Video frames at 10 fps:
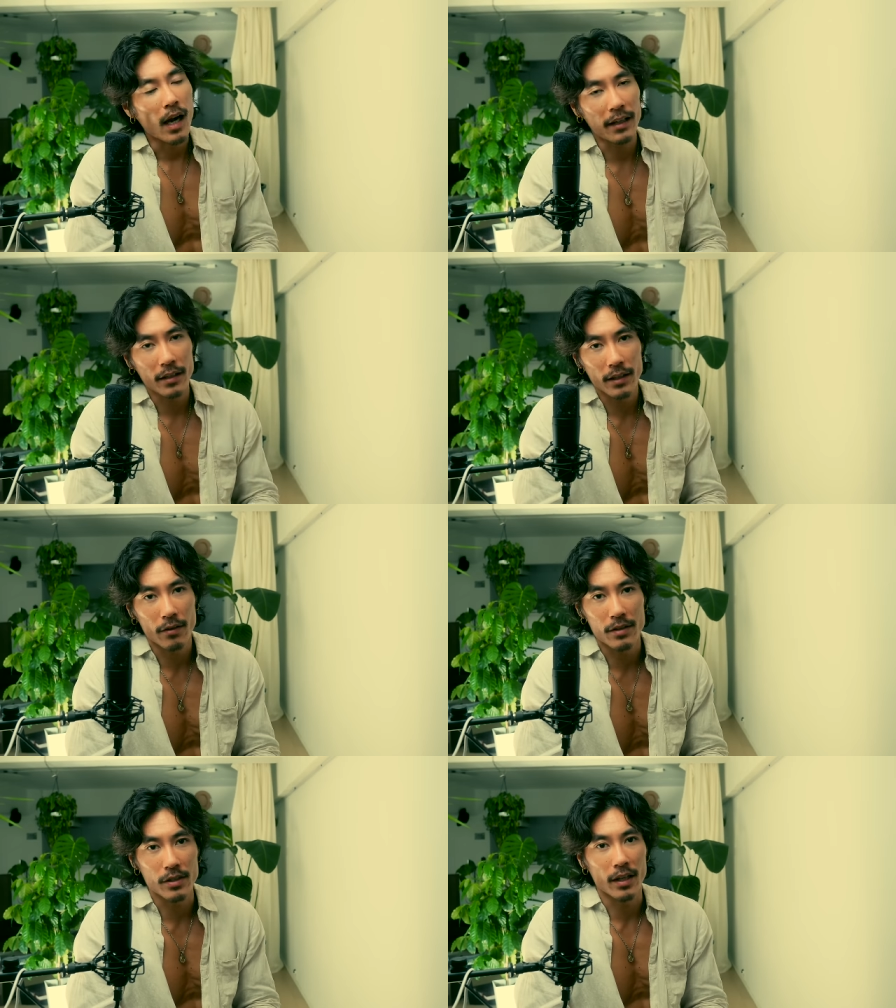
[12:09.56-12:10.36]
I can
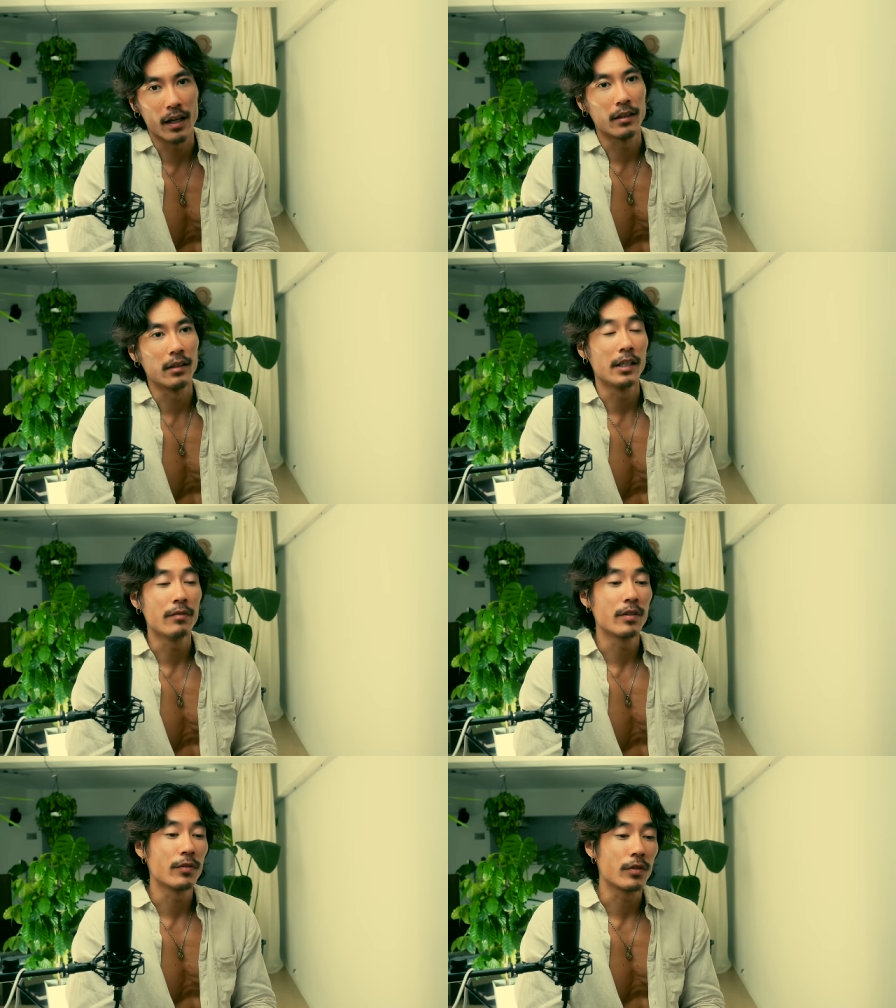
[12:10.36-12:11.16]
guarantee that
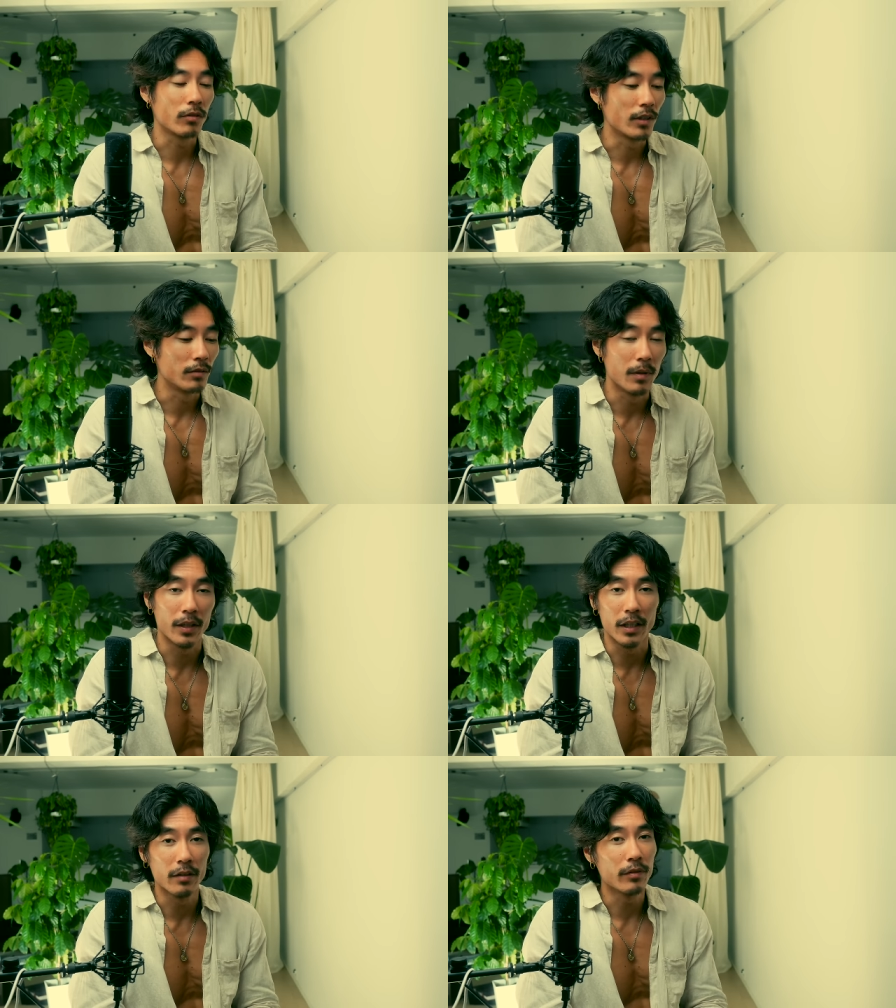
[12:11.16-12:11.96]
even if you don't have
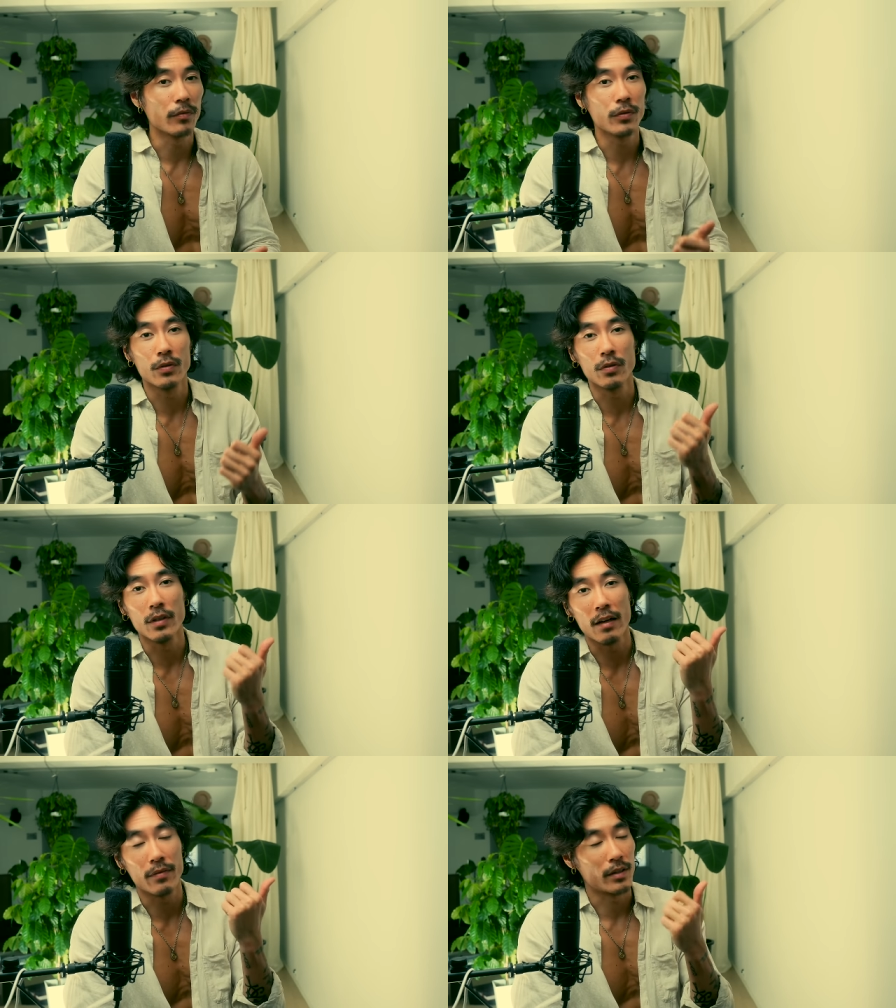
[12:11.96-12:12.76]
money, even if you don't
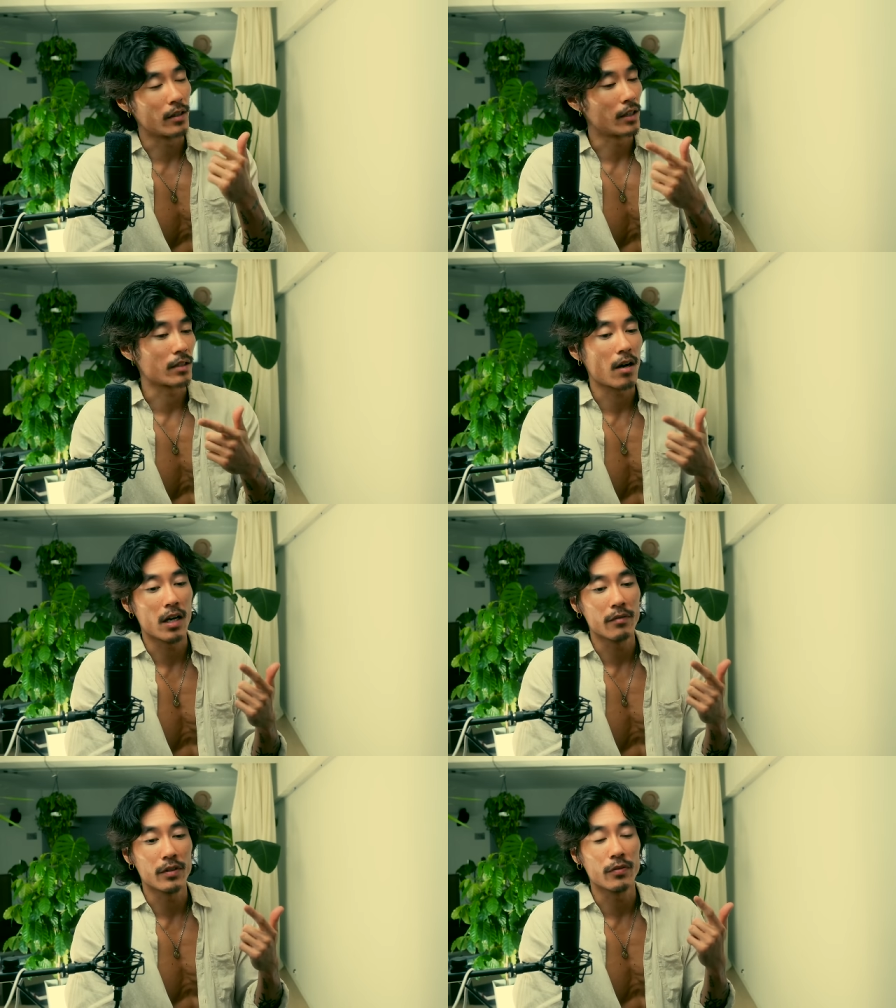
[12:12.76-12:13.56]
have the nice
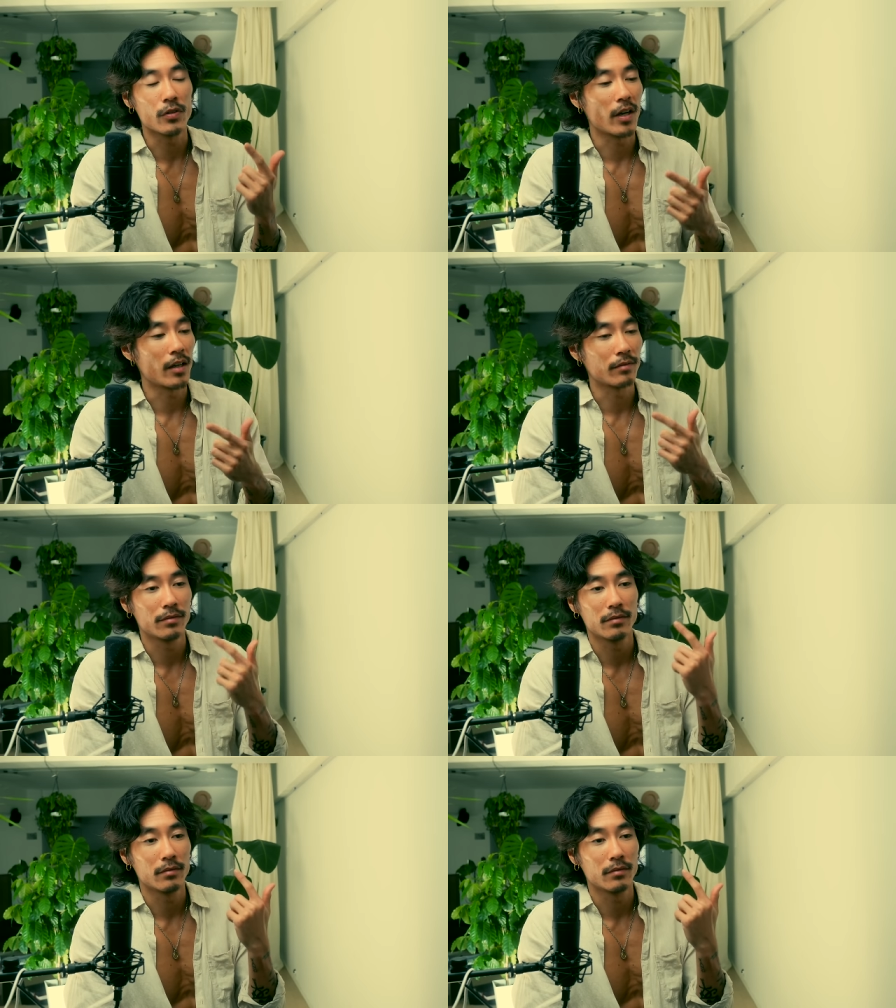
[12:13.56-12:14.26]
car, even if you have